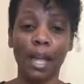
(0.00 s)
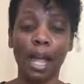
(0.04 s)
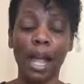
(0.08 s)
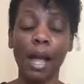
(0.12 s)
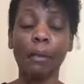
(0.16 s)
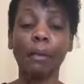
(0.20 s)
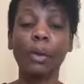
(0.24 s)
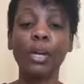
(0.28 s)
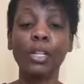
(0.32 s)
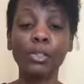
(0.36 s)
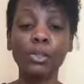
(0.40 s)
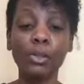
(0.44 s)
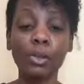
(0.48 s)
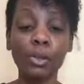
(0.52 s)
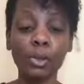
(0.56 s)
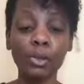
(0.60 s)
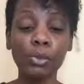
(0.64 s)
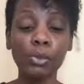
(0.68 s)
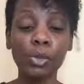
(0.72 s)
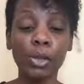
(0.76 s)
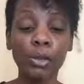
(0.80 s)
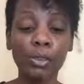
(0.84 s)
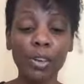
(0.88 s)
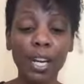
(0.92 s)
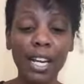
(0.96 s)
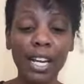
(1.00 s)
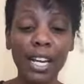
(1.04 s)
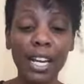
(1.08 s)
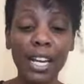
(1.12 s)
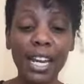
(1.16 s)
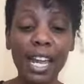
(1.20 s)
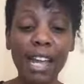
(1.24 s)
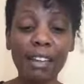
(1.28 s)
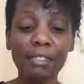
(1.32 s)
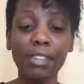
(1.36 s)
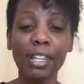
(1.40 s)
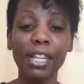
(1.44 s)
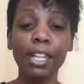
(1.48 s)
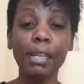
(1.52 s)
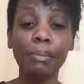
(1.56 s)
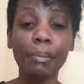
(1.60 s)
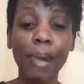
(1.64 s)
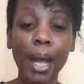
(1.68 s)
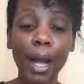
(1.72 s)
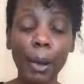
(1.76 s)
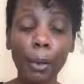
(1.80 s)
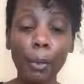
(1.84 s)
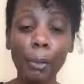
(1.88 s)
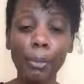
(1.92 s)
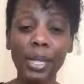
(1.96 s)
I want to go to a greater level in
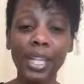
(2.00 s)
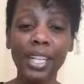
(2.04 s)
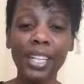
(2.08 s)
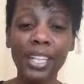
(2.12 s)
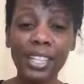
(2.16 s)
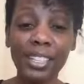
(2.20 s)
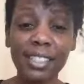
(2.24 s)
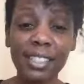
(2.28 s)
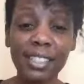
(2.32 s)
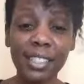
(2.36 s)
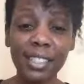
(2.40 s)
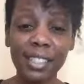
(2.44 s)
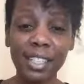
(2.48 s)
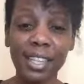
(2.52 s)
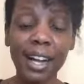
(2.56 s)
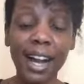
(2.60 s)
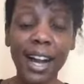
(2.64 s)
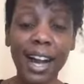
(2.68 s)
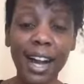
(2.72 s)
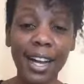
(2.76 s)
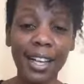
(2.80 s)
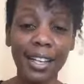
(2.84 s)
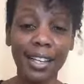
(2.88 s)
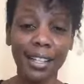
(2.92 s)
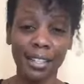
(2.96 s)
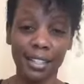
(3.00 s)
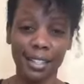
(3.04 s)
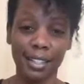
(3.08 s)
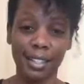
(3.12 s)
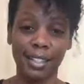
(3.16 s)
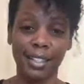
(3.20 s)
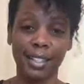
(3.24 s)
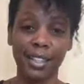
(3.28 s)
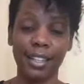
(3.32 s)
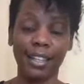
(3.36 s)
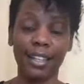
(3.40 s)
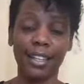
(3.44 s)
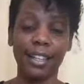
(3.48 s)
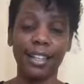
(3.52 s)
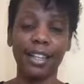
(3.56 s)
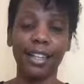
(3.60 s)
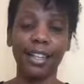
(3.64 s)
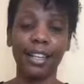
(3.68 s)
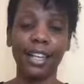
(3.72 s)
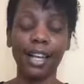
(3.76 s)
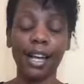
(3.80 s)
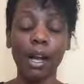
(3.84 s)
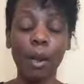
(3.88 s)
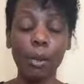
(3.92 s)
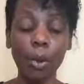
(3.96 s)
my obedience to God.
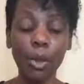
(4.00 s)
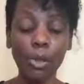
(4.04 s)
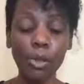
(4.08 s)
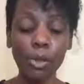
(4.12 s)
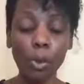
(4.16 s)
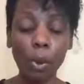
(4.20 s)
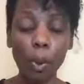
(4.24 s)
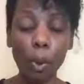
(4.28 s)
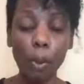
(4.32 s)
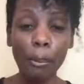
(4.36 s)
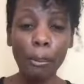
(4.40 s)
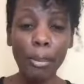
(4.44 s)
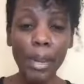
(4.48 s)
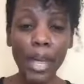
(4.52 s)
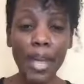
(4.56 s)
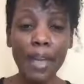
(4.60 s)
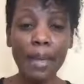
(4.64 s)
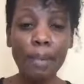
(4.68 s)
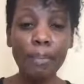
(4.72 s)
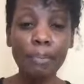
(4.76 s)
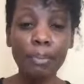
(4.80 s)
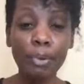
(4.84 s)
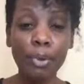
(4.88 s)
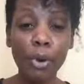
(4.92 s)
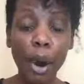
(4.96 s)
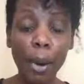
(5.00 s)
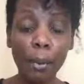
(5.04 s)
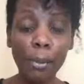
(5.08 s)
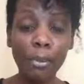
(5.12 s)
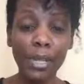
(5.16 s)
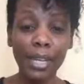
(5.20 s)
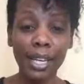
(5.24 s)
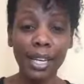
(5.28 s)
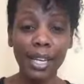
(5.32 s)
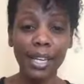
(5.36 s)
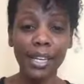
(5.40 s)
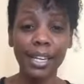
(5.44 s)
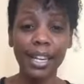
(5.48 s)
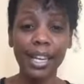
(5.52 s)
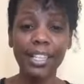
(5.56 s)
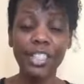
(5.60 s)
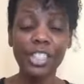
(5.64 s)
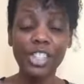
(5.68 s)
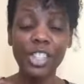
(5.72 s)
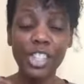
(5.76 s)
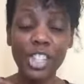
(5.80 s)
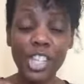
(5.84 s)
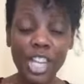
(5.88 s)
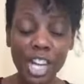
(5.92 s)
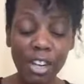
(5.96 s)
Like I want to obey promptly,
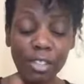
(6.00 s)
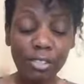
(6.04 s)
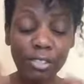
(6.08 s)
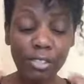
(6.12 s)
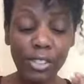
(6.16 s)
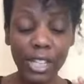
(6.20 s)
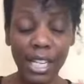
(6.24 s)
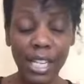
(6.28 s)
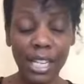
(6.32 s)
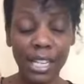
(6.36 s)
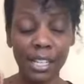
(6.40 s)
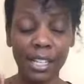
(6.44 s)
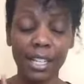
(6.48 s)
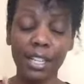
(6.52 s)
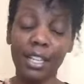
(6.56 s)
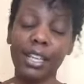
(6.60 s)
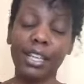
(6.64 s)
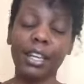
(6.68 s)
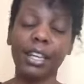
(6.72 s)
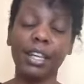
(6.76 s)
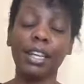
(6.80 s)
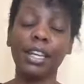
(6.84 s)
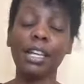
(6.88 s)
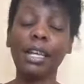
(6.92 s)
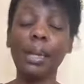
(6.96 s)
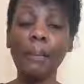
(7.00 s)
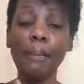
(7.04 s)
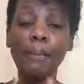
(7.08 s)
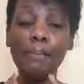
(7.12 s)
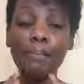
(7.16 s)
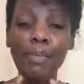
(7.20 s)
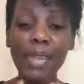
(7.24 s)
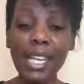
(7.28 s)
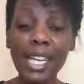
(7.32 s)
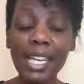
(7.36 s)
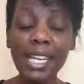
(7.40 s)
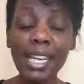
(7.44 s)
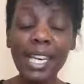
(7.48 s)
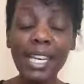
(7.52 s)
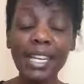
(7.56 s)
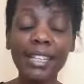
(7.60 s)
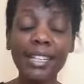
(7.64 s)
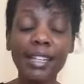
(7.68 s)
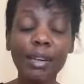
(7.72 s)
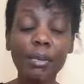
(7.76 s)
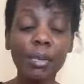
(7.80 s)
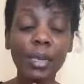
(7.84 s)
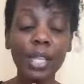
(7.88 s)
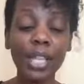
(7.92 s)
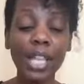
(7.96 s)
cheerfully,
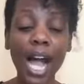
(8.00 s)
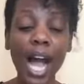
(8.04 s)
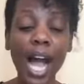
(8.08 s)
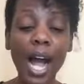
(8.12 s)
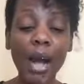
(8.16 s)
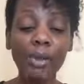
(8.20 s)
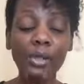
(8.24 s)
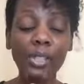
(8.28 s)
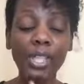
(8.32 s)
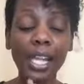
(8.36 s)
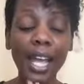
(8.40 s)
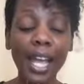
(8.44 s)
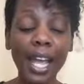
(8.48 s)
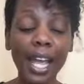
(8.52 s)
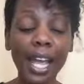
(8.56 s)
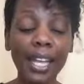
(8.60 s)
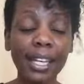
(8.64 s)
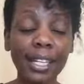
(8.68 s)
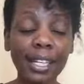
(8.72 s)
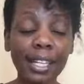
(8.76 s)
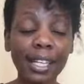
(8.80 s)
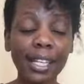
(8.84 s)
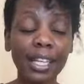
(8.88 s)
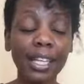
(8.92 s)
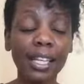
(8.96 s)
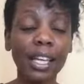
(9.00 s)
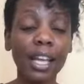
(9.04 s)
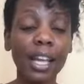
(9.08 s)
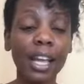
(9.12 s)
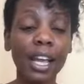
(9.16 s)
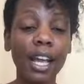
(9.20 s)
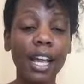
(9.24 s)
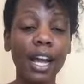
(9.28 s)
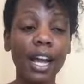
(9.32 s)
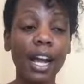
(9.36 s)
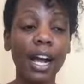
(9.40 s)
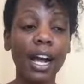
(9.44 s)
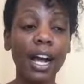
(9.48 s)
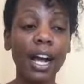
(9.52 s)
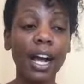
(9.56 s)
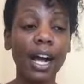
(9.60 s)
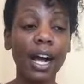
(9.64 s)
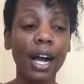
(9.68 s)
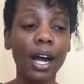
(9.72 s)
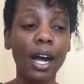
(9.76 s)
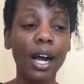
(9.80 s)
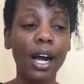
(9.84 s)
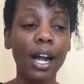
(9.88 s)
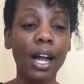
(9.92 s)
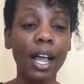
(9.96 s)
immediately, without any
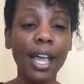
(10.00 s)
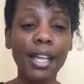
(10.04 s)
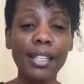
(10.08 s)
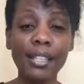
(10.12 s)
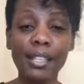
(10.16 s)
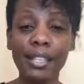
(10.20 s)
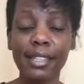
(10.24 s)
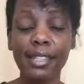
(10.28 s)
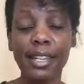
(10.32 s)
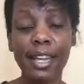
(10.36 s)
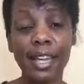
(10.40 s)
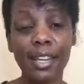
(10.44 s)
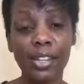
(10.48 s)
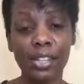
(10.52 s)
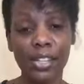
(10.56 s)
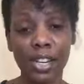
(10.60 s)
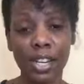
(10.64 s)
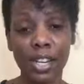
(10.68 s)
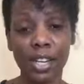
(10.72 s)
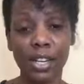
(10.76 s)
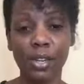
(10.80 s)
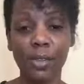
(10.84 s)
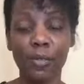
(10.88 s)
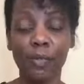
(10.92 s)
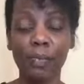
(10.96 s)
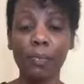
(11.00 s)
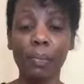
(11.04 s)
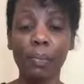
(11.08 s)
uh, hesitation.